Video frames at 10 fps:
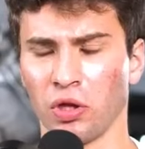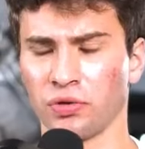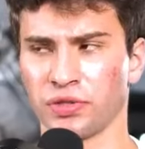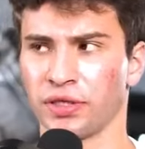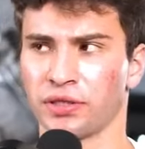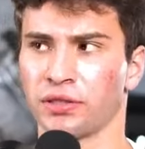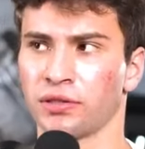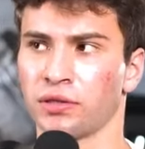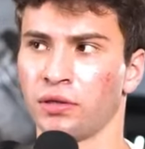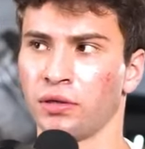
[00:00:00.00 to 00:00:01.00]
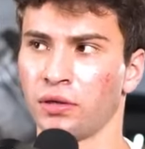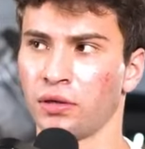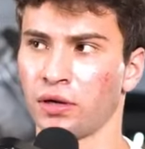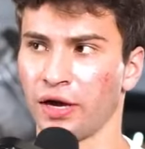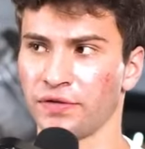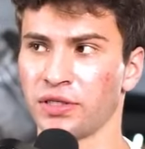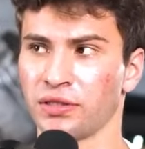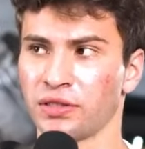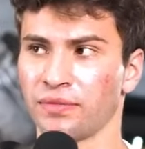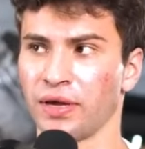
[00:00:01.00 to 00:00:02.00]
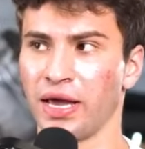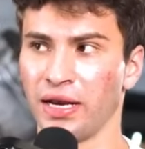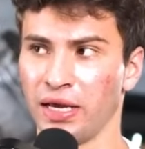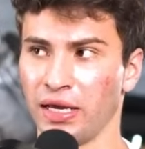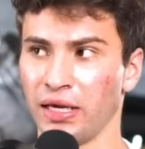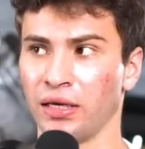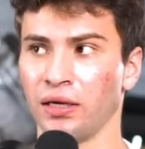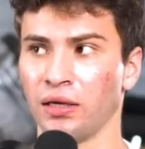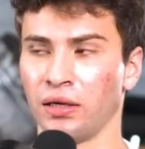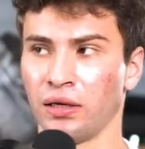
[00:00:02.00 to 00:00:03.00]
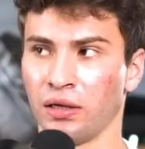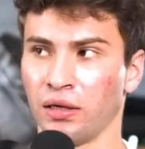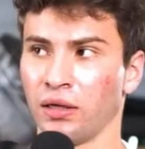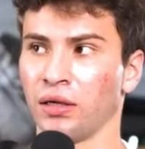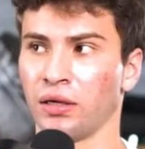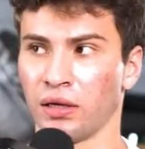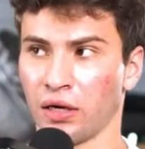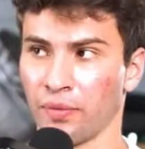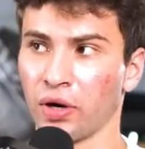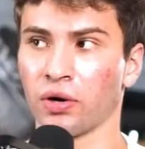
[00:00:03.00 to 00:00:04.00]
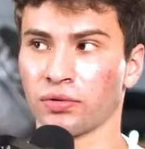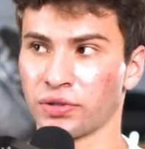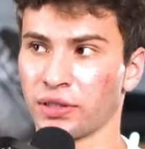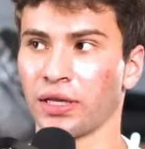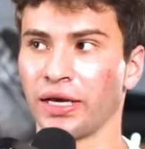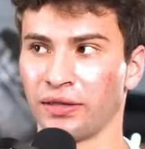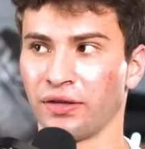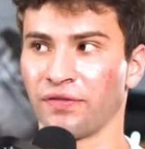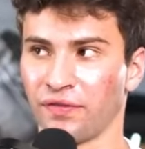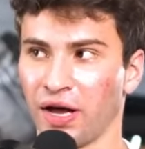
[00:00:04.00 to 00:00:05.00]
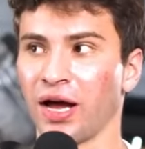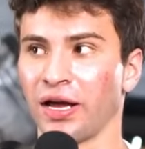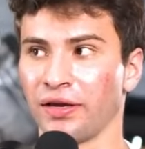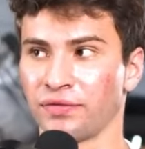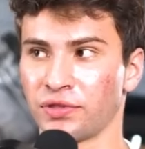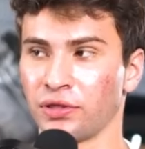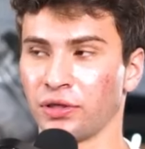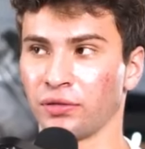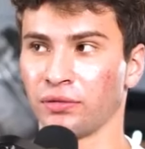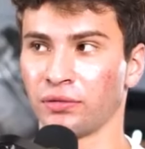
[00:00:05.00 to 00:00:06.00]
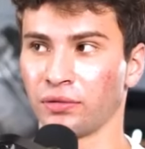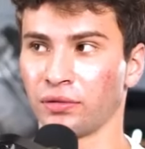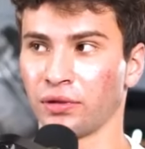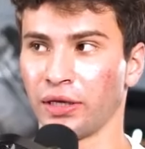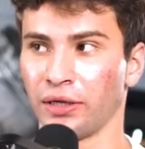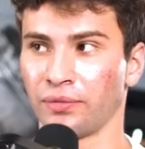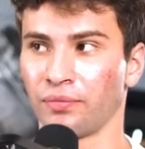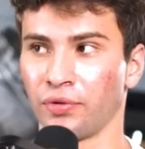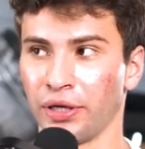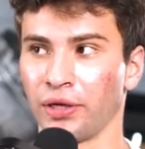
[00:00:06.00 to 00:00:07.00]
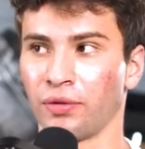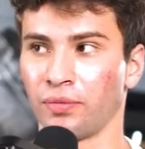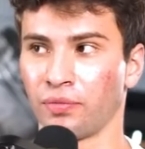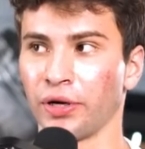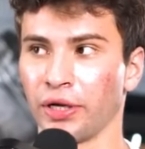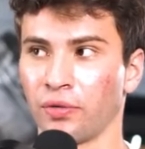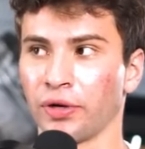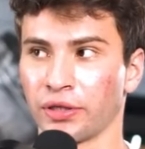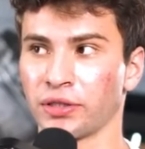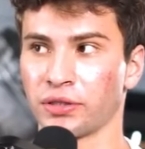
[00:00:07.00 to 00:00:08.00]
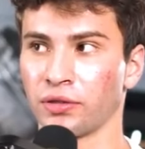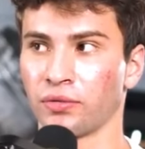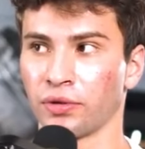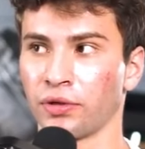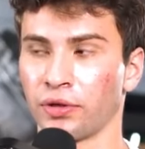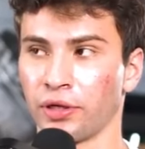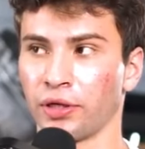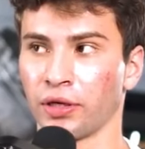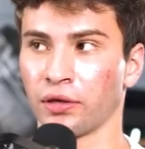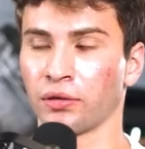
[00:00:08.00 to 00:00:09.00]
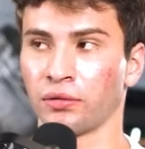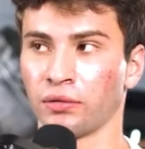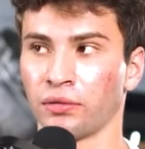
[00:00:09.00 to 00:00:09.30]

low sixes. I've seen some NA Camaros in like the fives. You know, like pretty really? pretty quick, sixty to Uh,